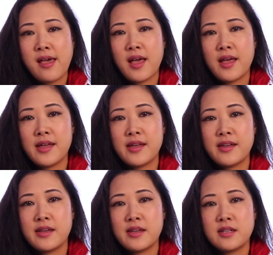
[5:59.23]

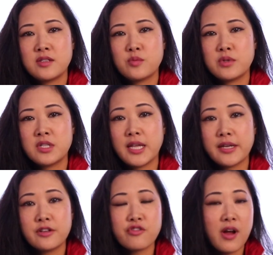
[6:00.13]
and would
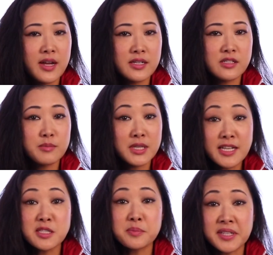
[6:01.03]
later try to
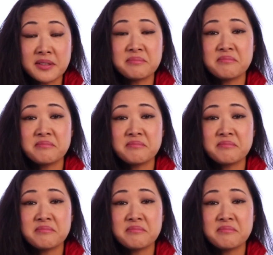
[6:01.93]
molest me.